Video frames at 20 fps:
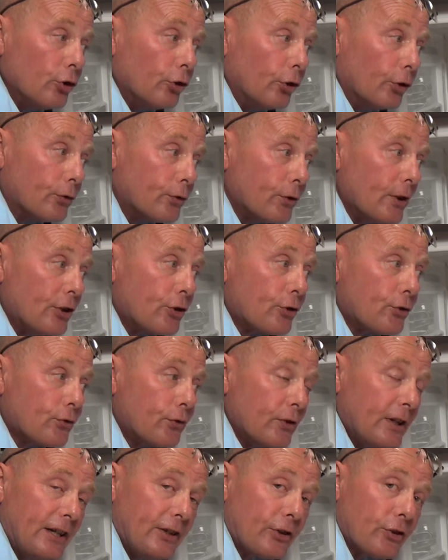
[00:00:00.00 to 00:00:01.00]
the fridge
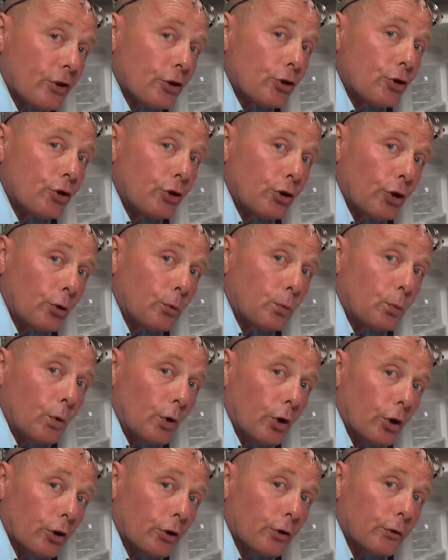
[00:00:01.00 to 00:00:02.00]
freezer should
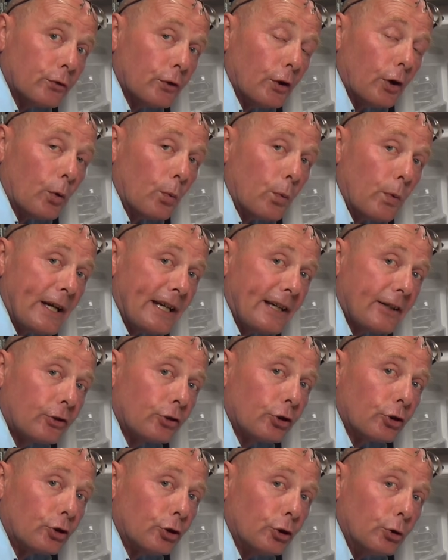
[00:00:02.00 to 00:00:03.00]
work for a week
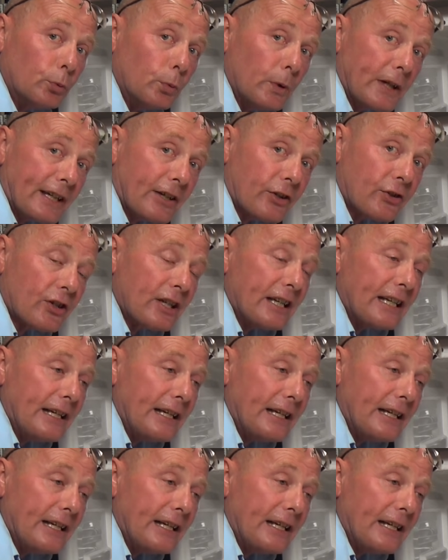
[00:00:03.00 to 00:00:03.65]
to two weeks,